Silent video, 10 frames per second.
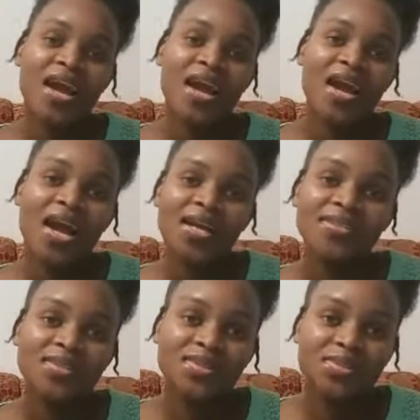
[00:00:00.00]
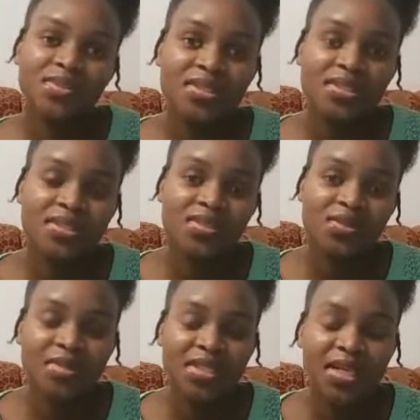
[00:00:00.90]
And so they told
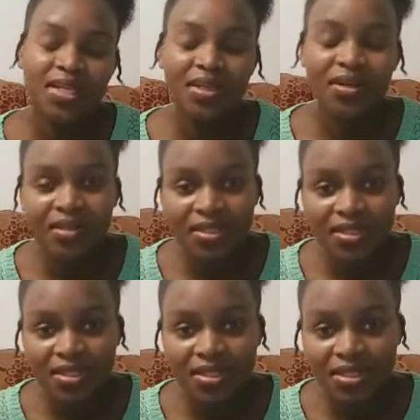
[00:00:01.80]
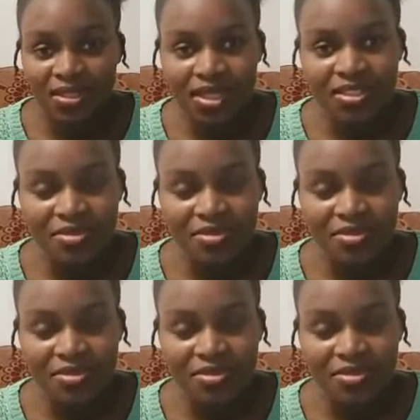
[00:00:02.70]
me that they're gonna discharge me.